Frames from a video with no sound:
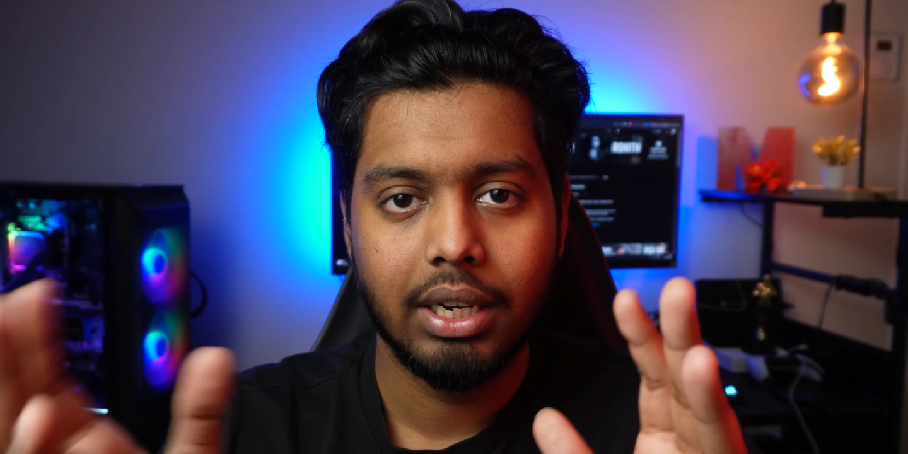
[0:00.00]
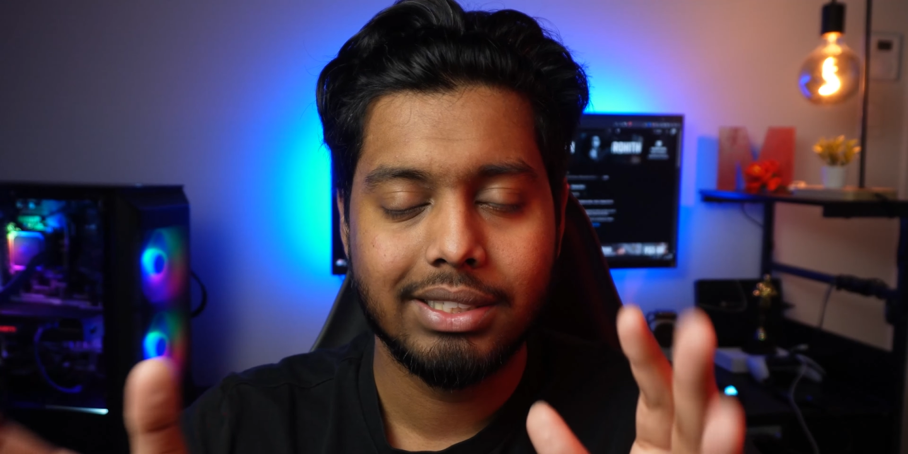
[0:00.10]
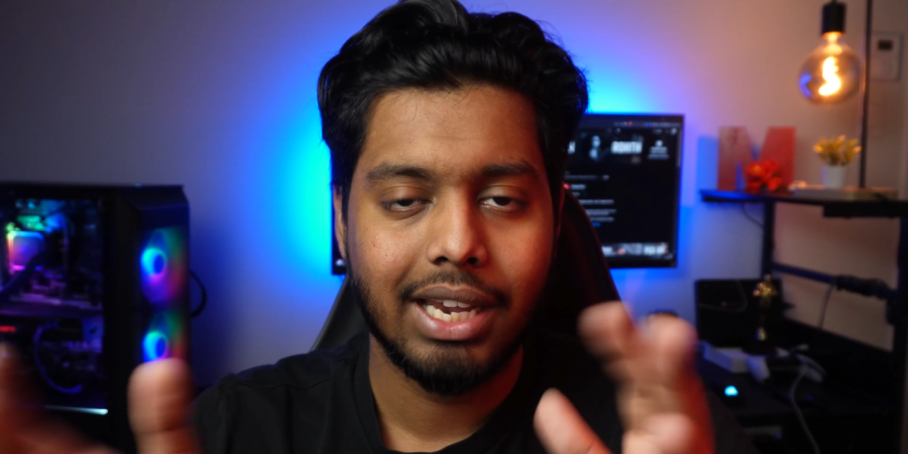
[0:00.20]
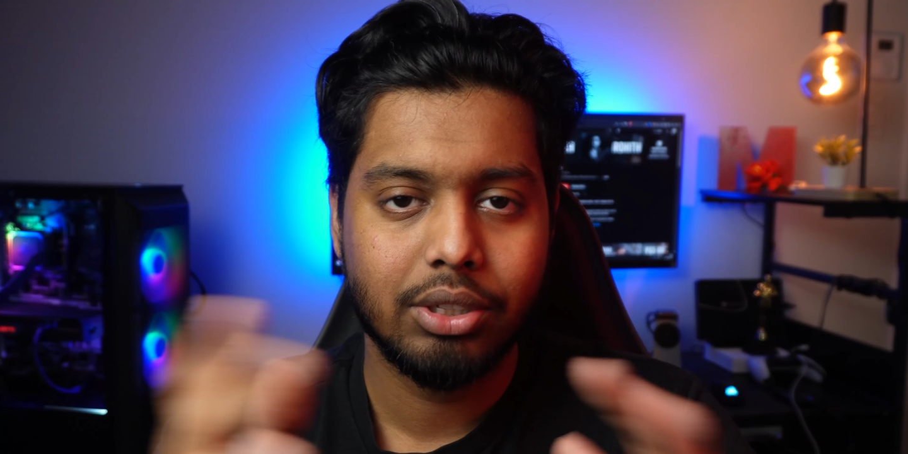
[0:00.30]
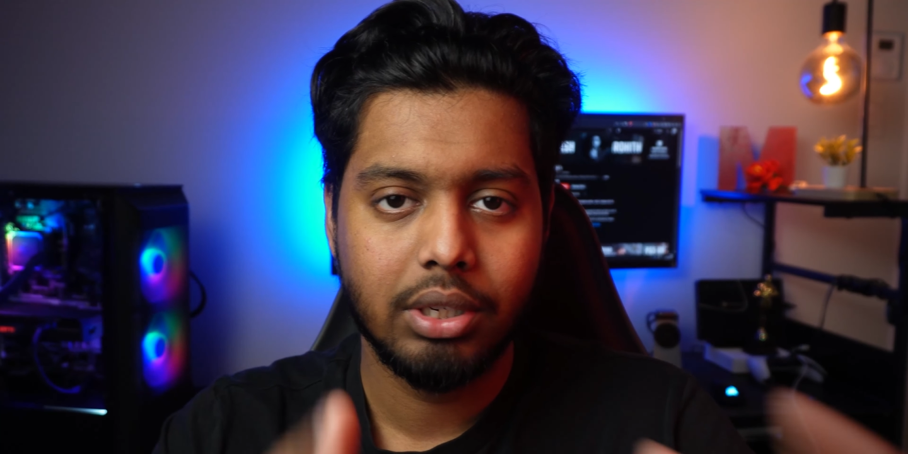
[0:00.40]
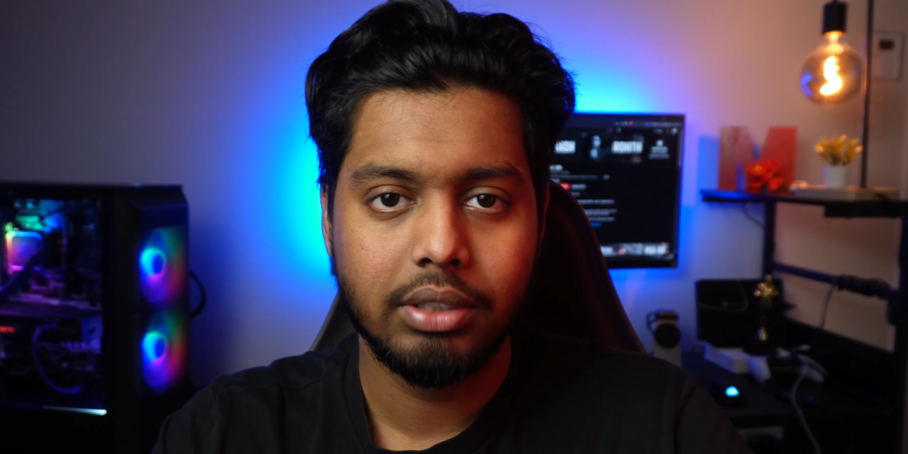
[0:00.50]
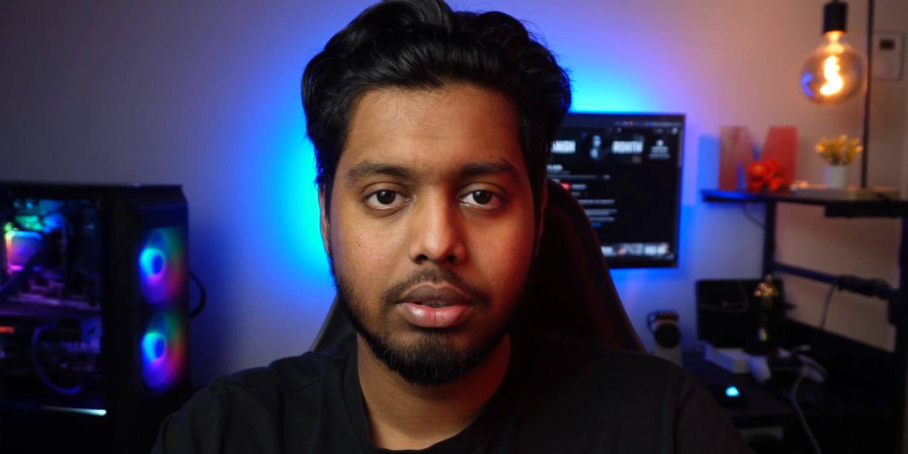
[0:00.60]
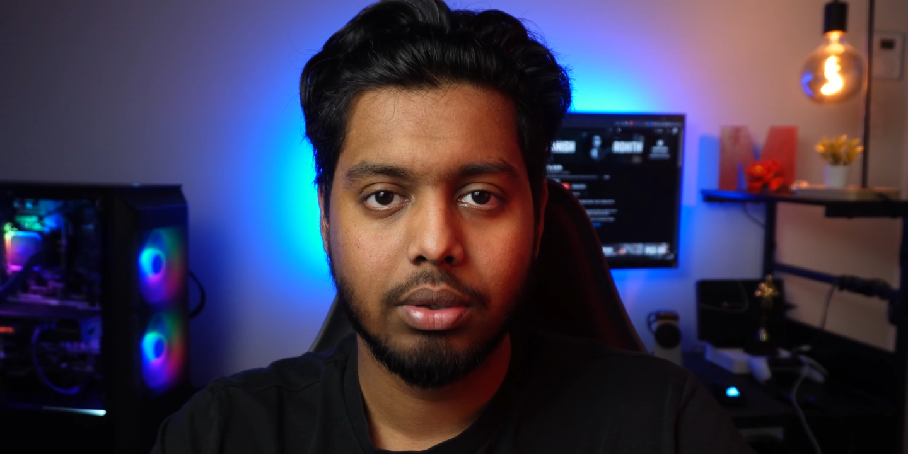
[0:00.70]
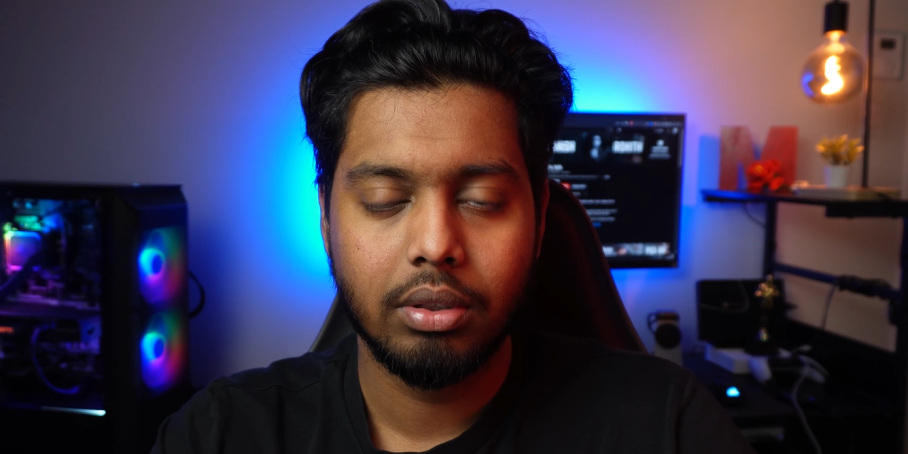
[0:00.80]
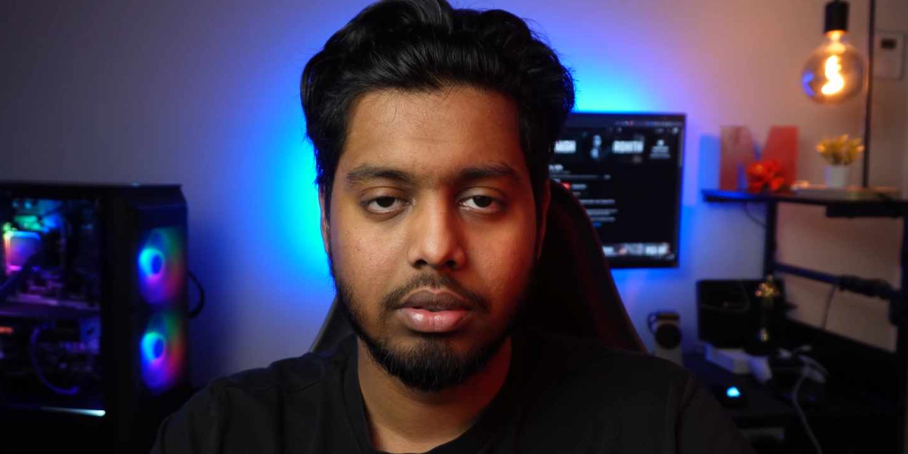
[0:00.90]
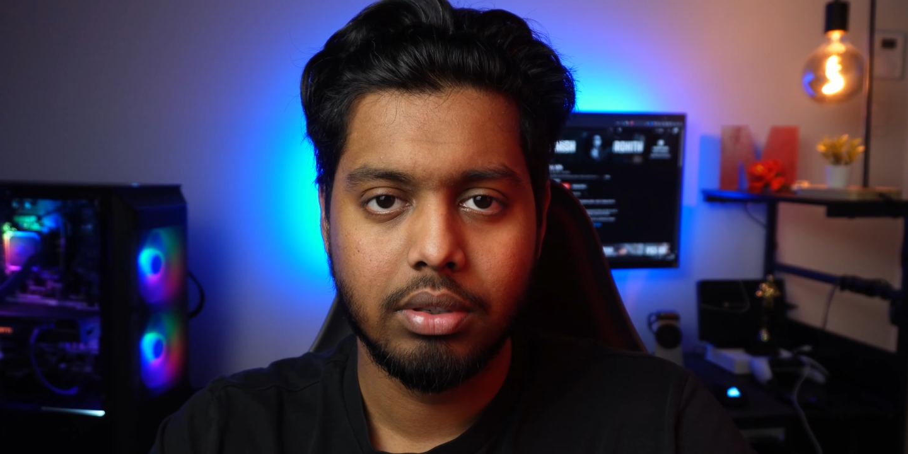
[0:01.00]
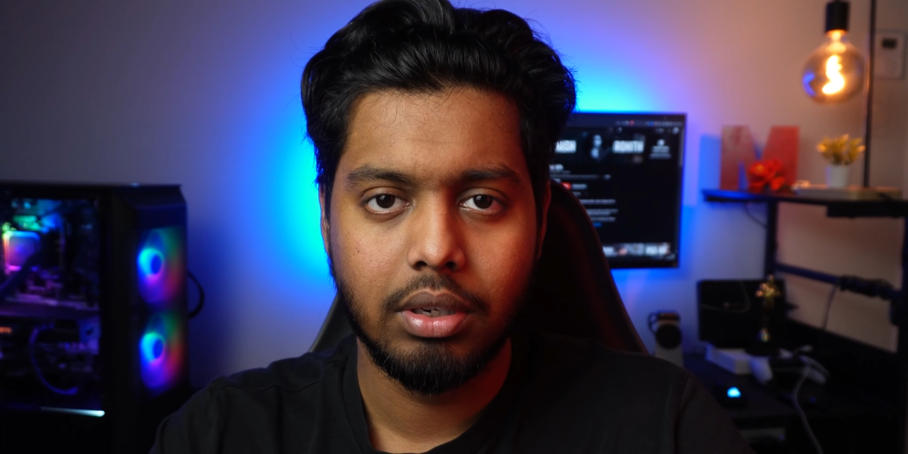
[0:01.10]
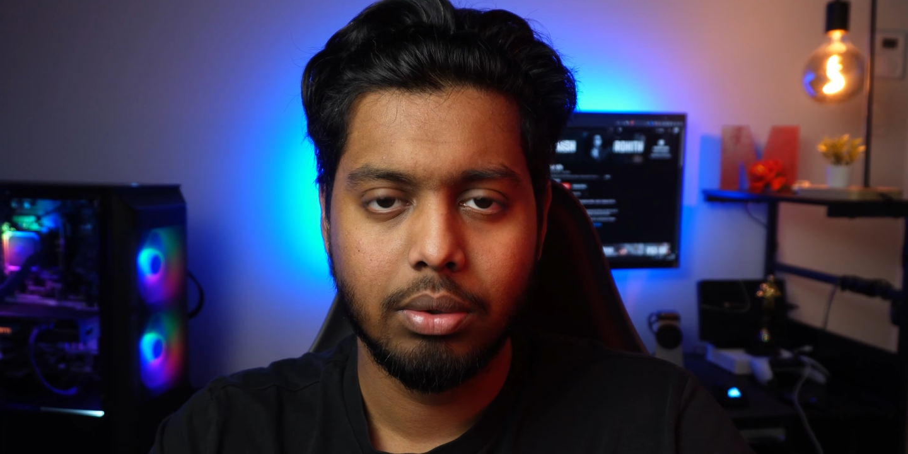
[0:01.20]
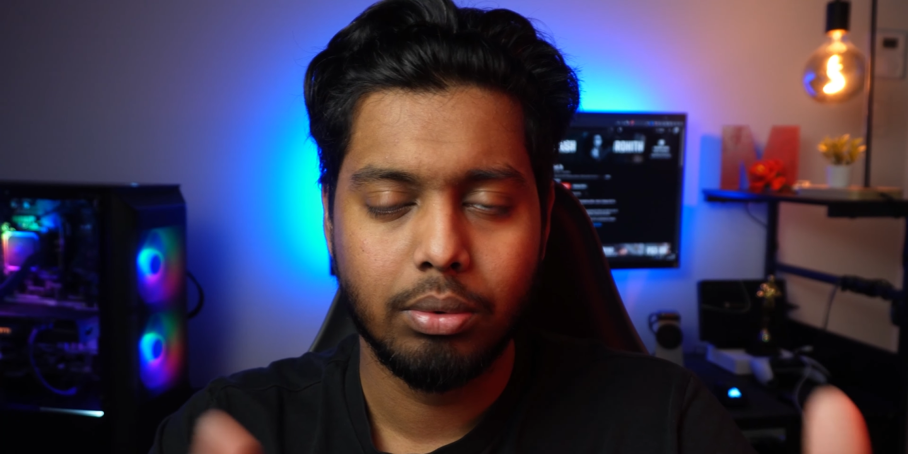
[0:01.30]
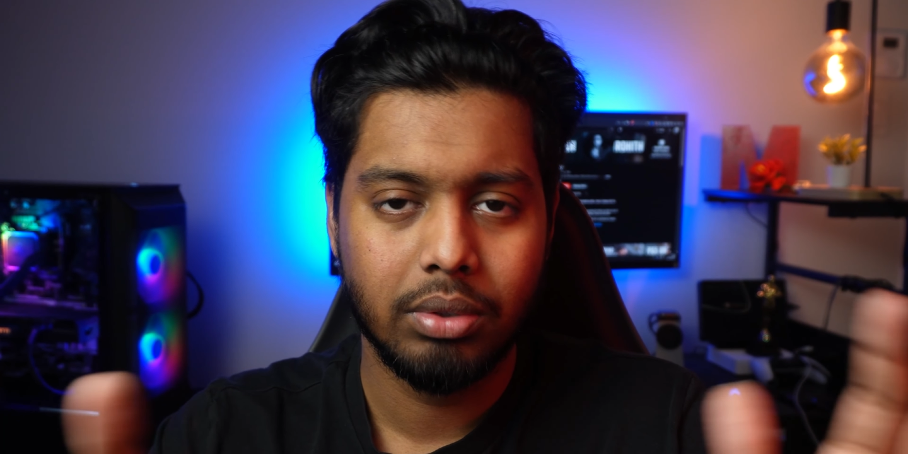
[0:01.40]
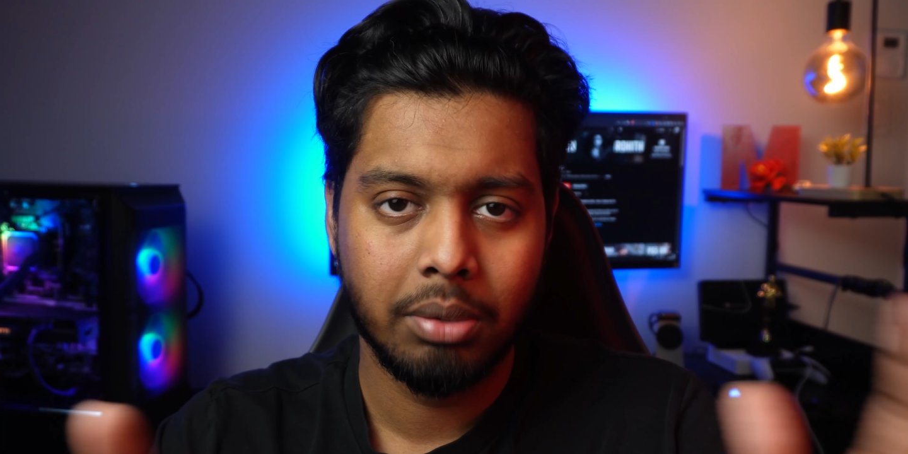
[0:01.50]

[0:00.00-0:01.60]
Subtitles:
let's actually install this new